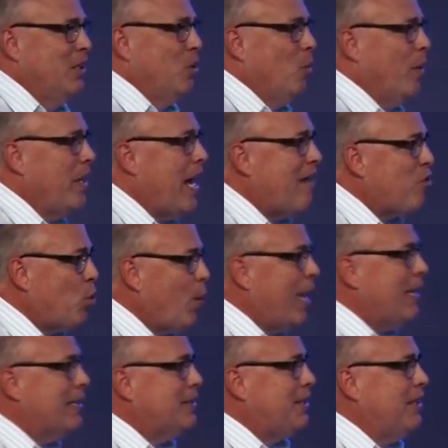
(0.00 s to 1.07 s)
where you have a
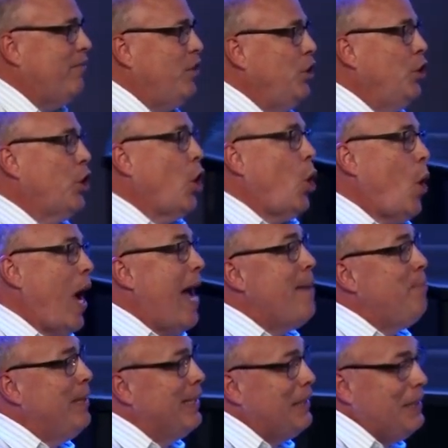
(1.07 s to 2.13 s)
relative and you go,
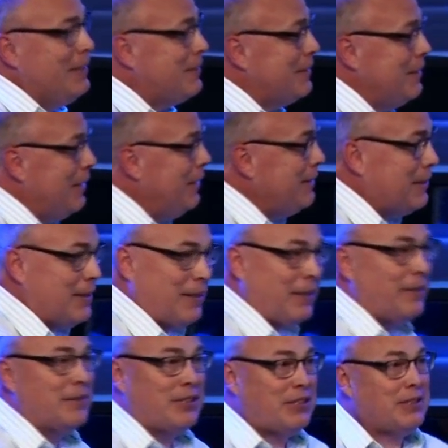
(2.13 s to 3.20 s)
I've been listening to
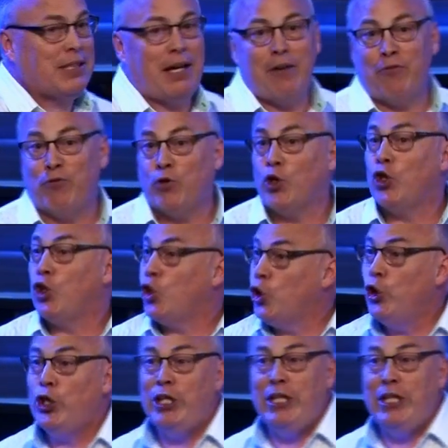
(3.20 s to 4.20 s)
their stuff for 30